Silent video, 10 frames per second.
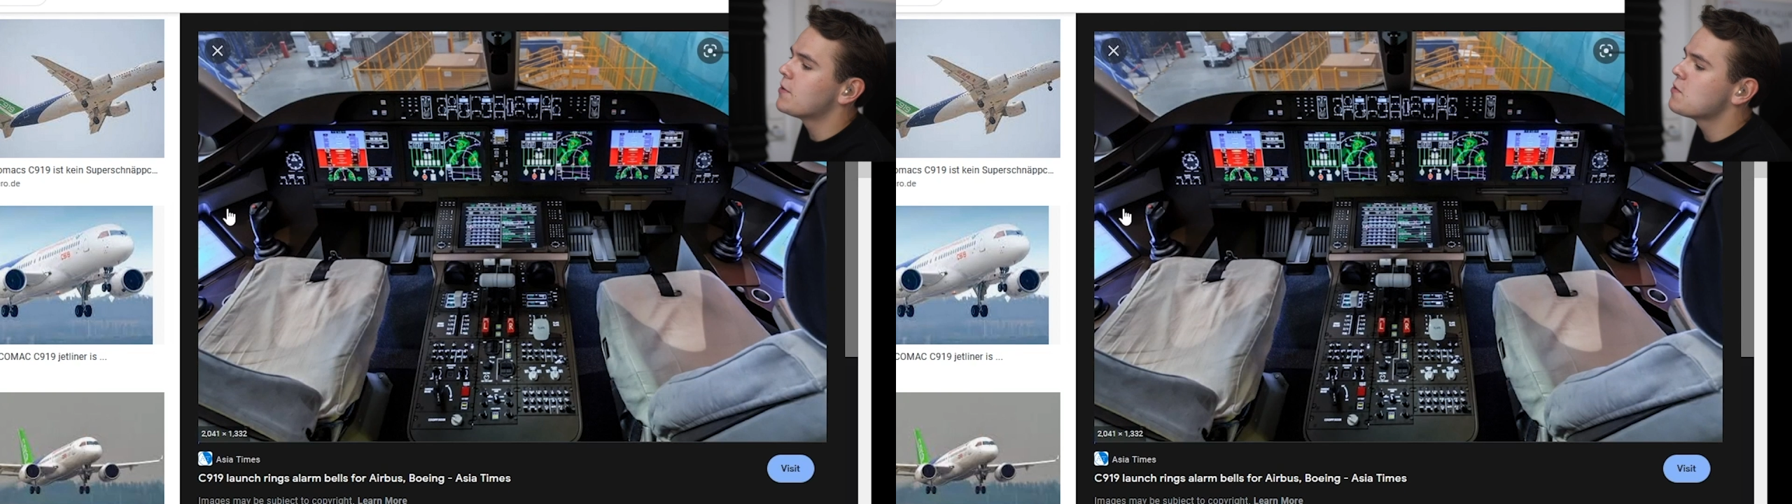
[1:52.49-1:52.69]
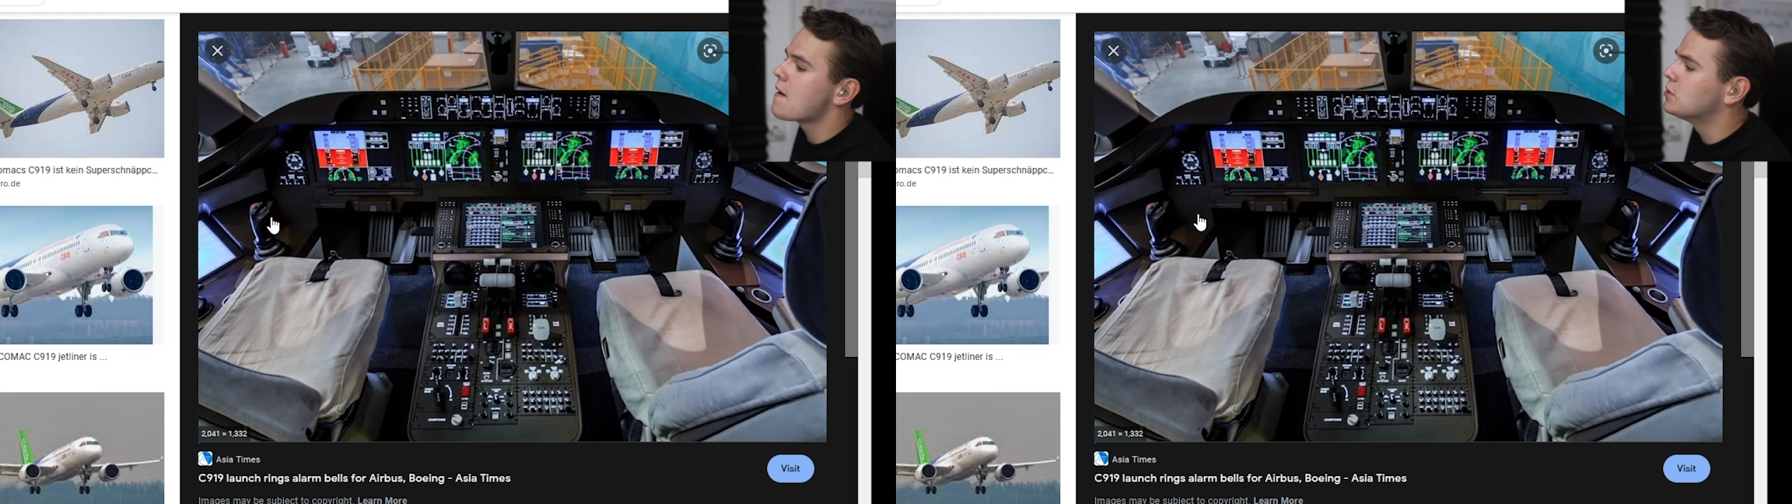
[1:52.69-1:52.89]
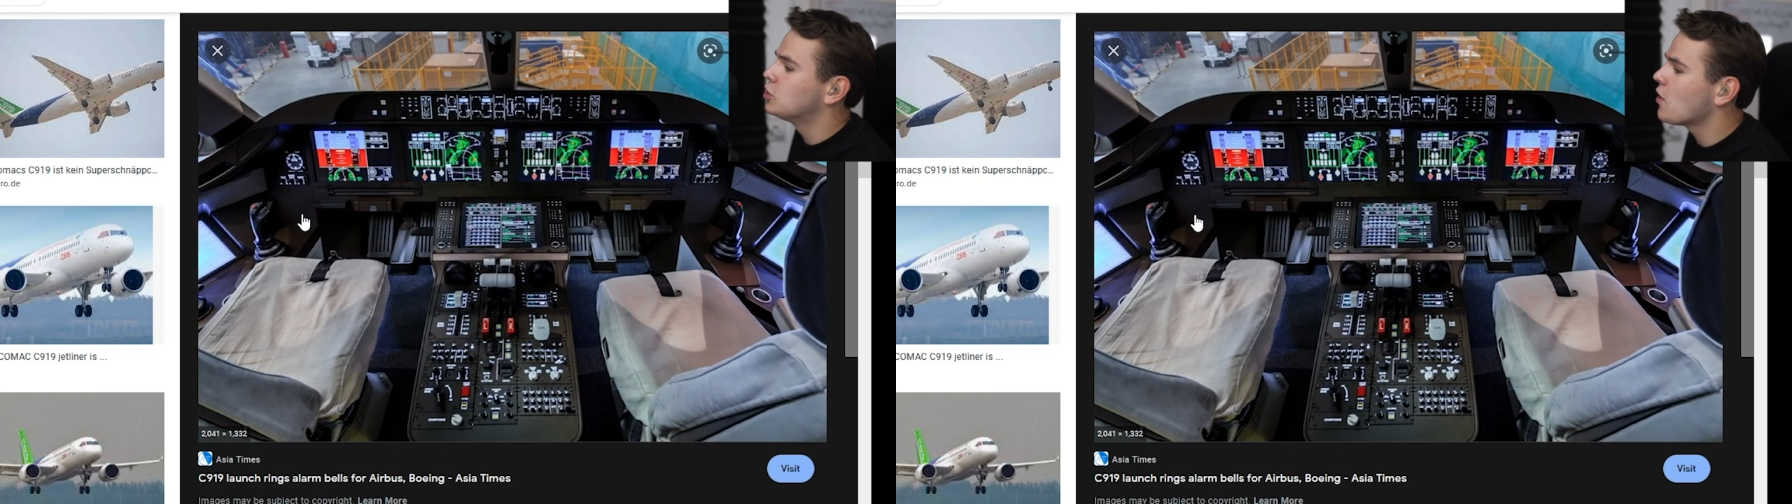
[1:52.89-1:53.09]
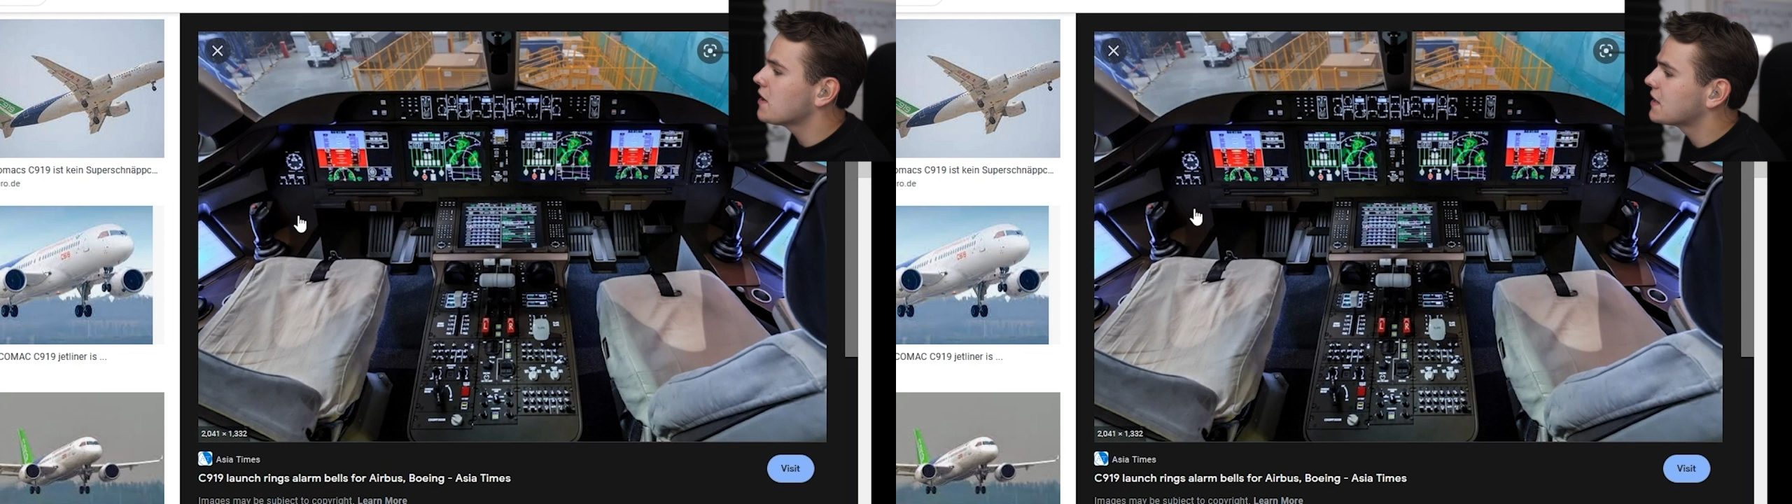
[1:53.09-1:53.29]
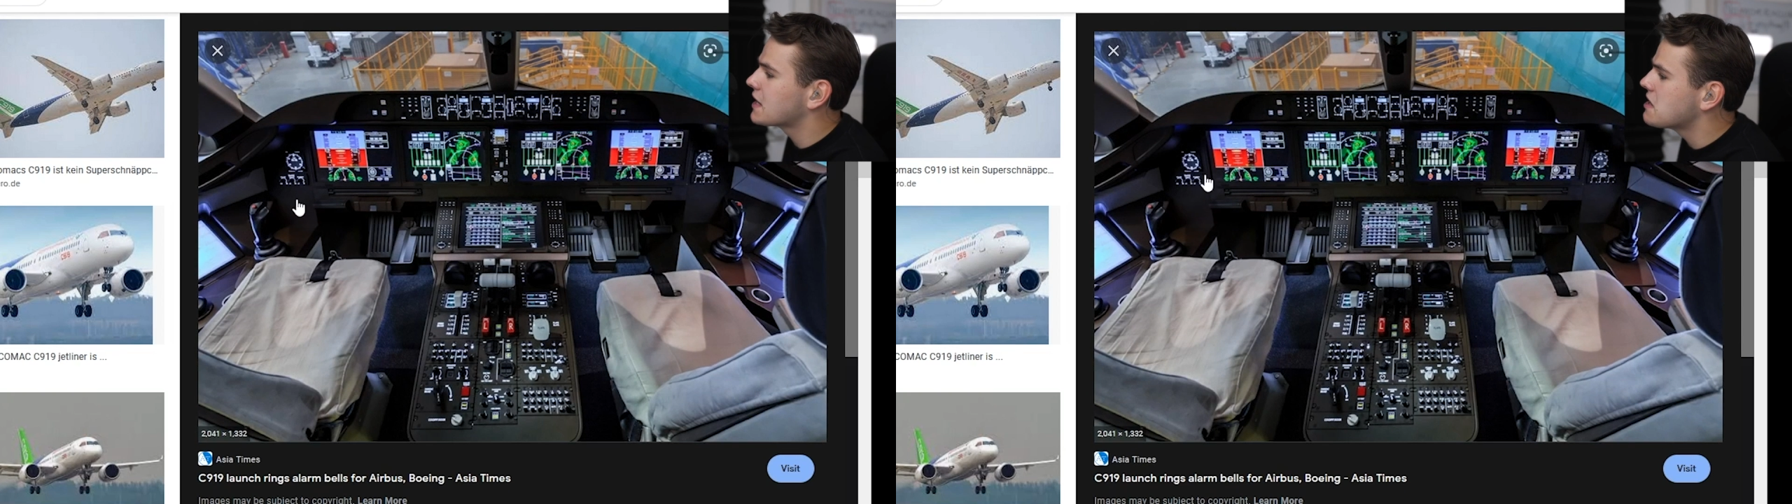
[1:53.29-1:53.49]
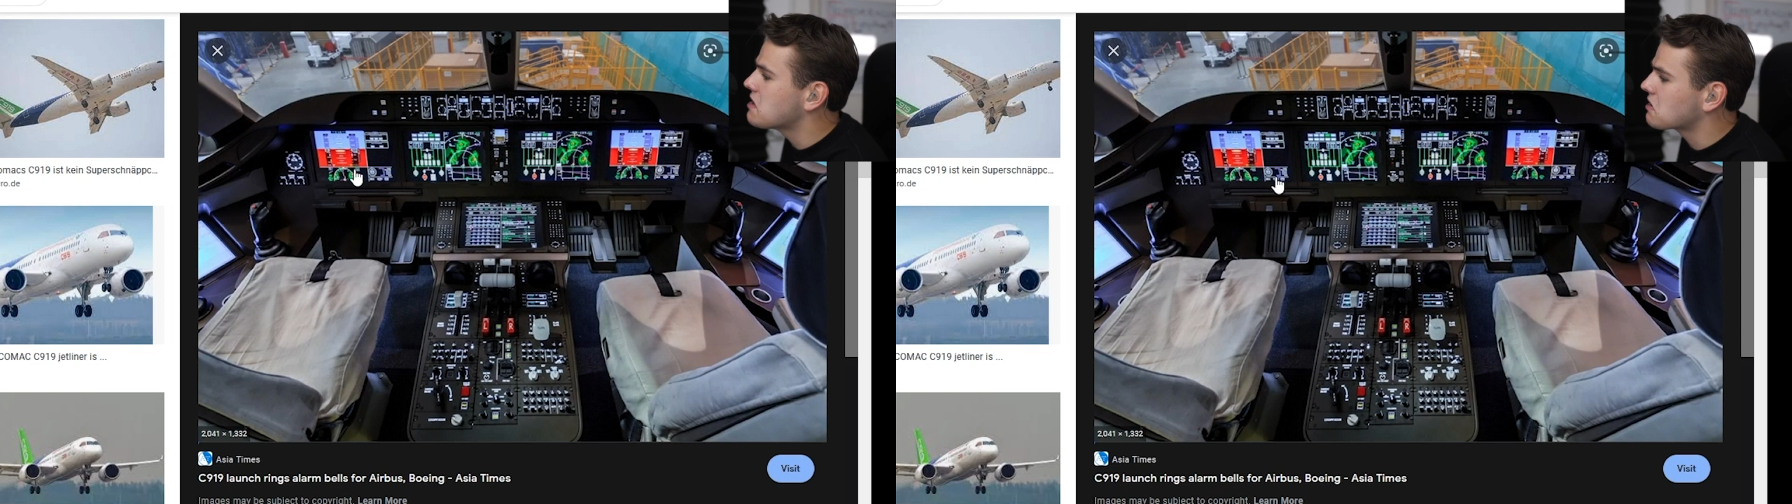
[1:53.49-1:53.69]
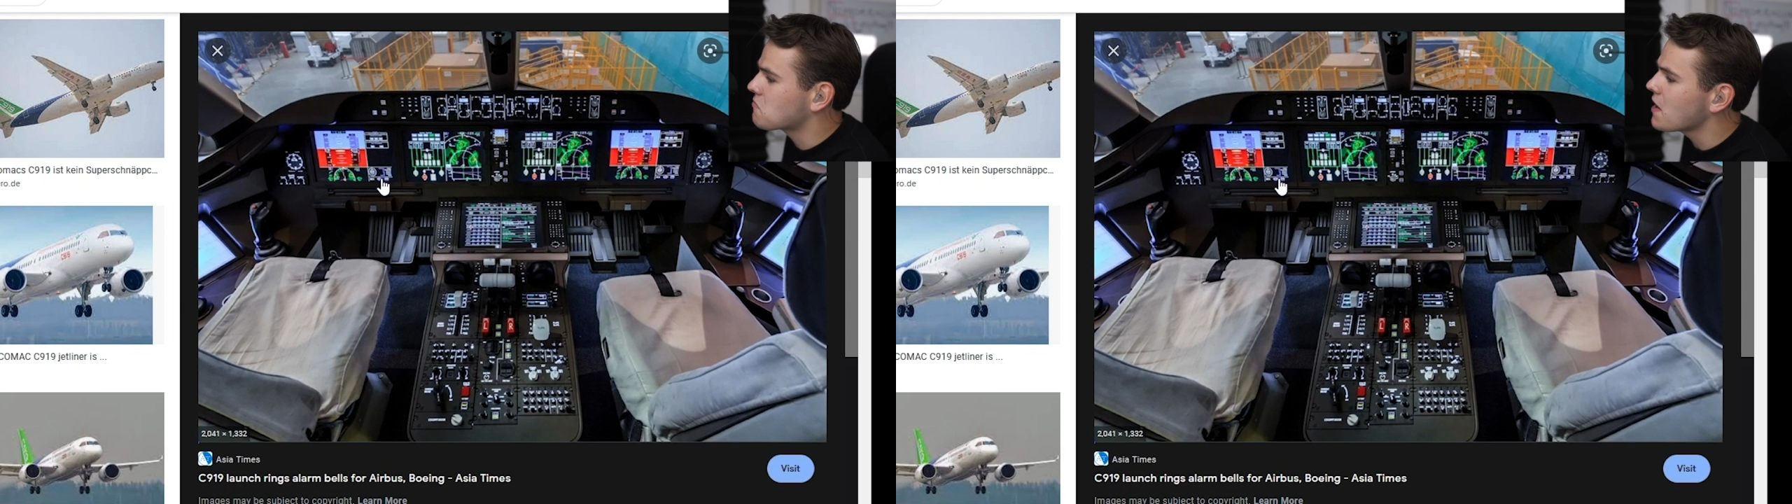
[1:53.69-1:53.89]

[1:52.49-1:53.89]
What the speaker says: We do have a joystick here.